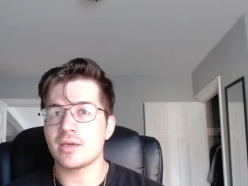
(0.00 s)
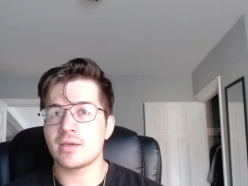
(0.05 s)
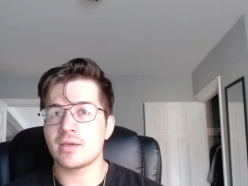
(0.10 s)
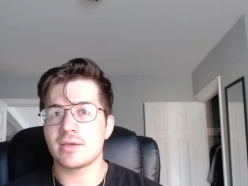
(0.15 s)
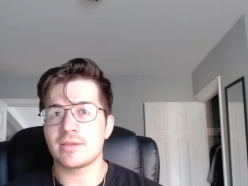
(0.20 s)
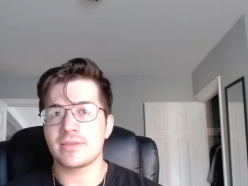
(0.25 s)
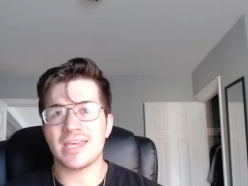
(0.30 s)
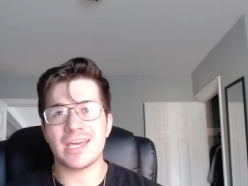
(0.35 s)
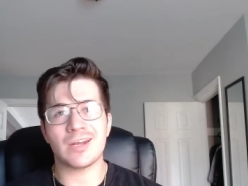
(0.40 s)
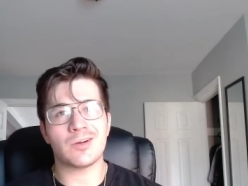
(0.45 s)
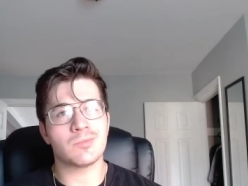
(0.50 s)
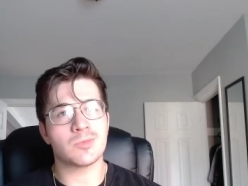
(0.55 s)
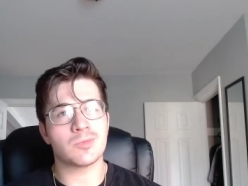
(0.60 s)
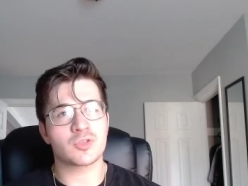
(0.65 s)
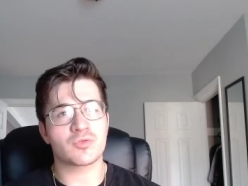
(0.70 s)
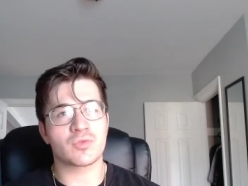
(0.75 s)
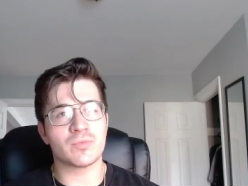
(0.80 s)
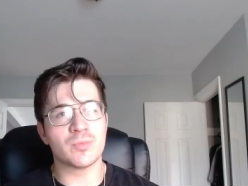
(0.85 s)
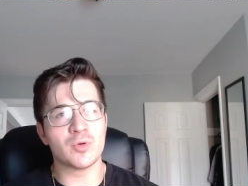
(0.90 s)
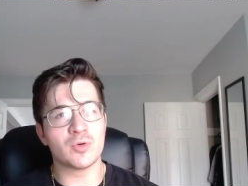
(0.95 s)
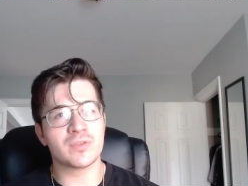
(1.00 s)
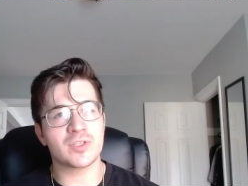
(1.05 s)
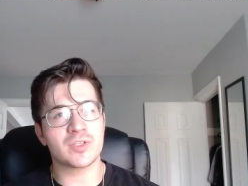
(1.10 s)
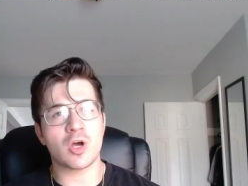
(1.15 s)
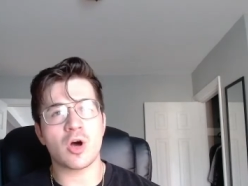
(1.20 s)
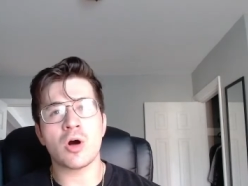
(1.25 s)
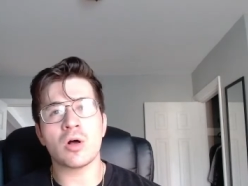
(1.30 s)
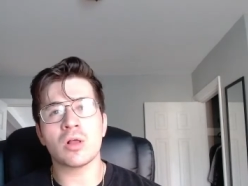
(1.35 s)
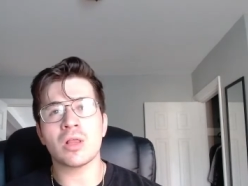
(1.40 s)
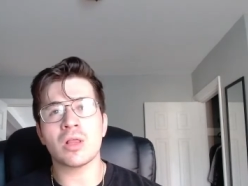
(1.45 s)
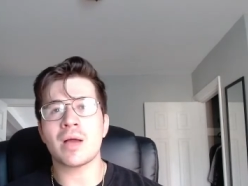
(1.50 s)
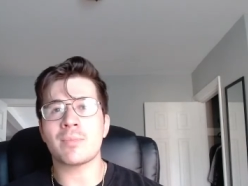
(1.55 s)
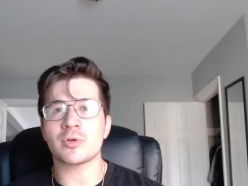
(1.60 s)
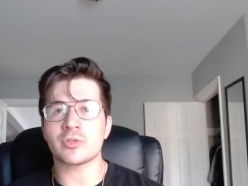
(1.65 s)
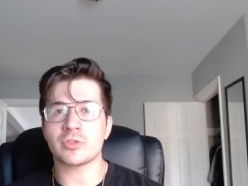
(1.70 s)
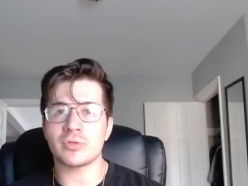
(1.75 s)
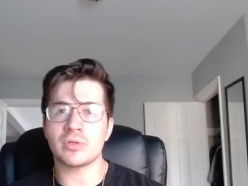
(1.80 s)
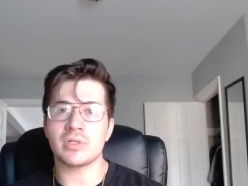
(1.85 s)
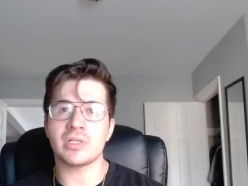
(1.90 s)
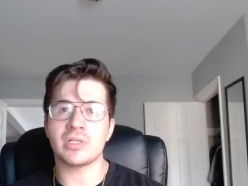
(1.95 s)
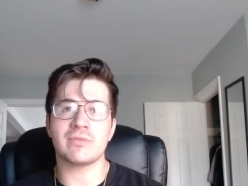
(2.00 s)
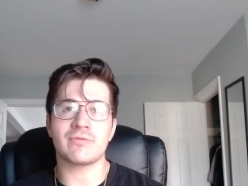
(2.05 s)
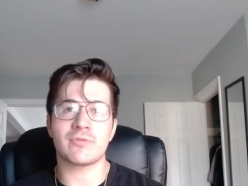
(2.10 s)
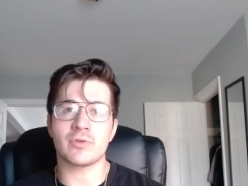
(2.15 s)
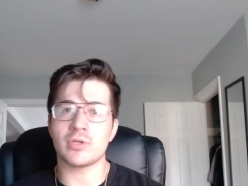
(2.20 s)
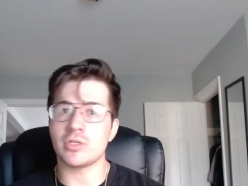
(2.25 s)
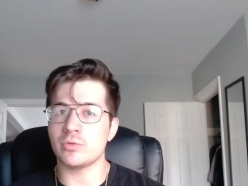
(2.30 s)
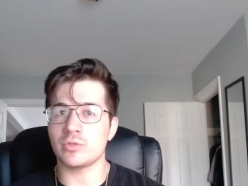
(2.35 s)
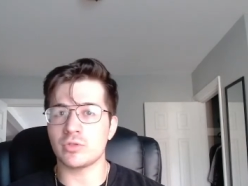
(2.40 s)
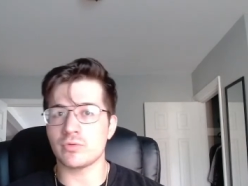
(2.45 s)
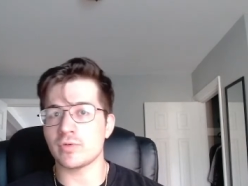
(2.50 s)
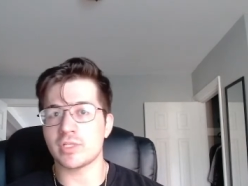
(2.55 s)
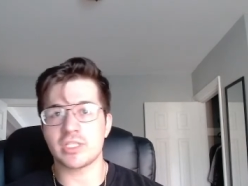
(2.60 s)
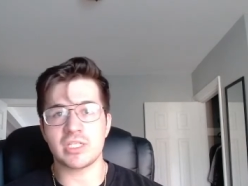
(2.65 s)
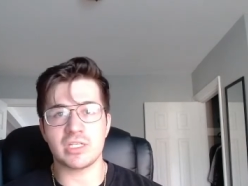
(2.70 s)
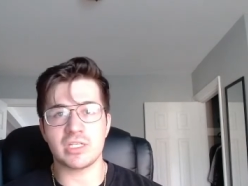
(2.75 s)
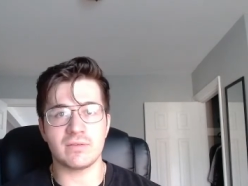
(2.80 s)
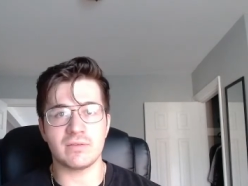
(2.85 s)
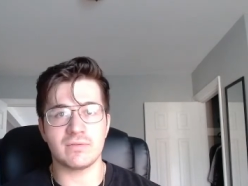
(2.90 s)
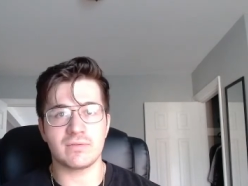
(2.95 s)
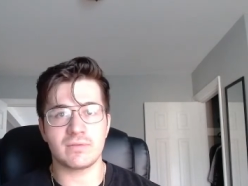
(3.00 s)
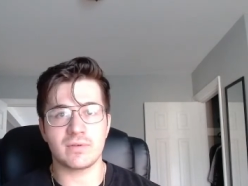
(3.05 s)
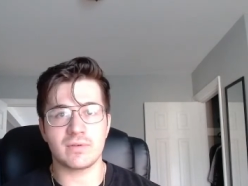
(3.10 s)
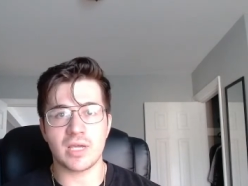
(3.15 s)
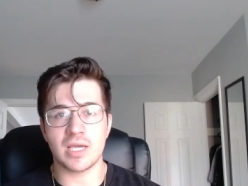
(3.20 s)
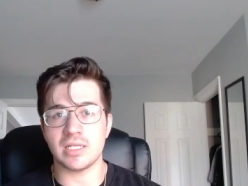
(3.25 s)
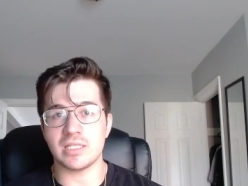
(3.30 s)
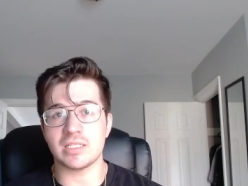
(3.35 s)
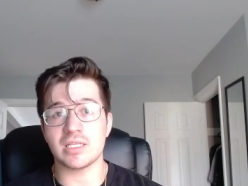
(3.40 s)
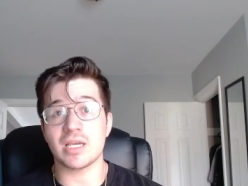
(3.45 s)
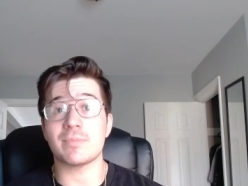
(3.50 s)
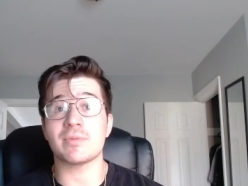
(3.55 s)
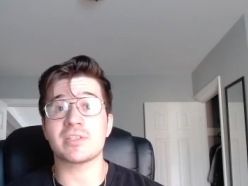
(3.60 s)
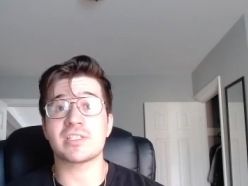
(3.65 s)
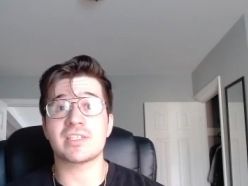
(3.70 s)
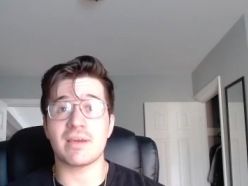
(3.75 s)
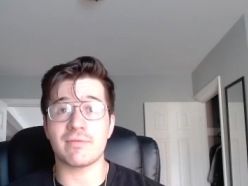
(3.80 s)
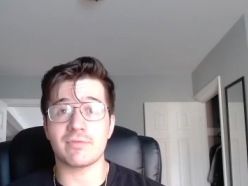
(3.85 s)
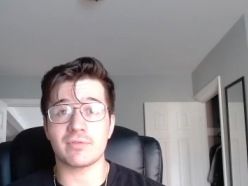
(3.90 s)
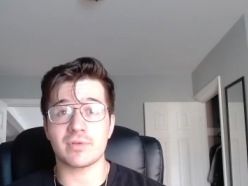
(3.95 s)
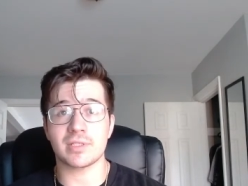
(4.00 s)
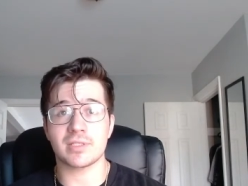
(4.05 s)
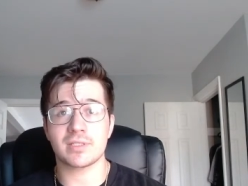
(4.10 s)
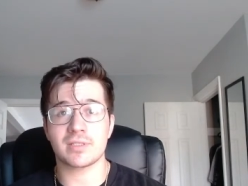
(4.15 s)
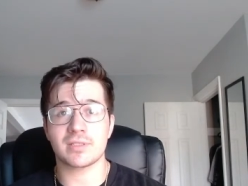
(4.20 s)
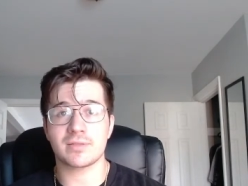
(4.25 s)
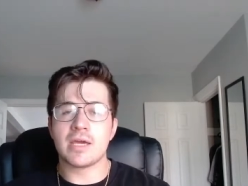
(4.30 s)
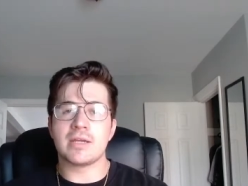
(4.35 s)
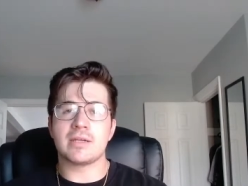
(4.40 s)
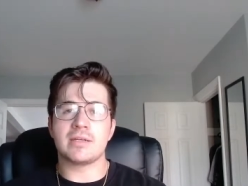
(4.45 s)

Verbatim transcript: that almost removes all opportunity for you to receive any type of severance.